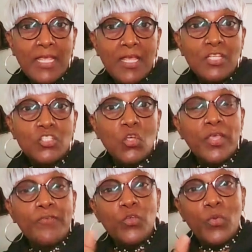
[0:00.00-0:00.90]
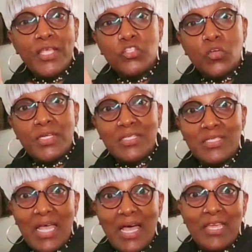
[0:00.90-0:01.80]
So, if you enjoy
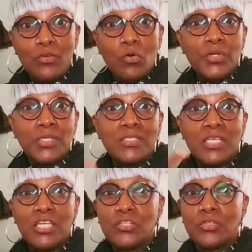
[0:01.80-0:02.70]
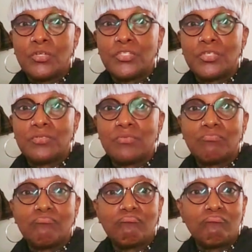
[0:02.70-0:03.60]
design, organization, or just
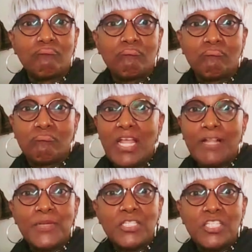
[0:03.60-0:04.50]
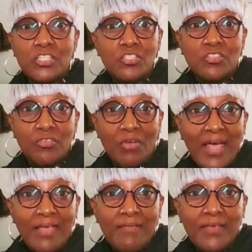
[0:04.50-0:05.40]
helping teachers
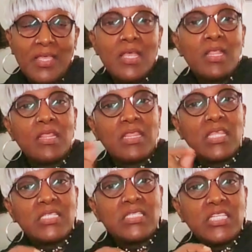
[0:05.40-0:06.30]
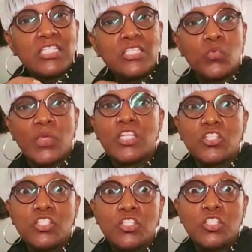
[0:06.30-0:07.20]
thrive, this niche is
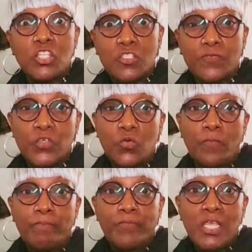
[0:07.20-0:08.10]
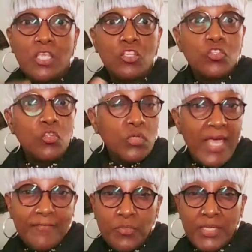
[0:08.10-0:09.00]
waiting just for you. You don't
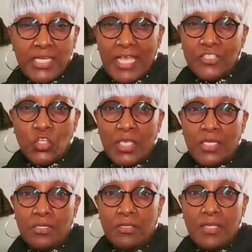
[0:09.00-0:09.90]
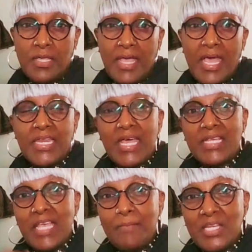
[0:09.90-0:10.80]
have to be an educator. And
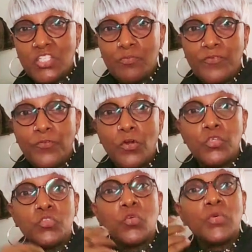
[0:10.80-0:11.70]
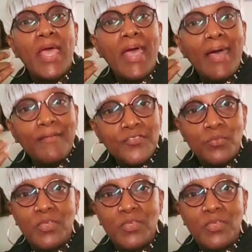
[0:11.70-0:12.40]
as I mentioned before, you don't have to be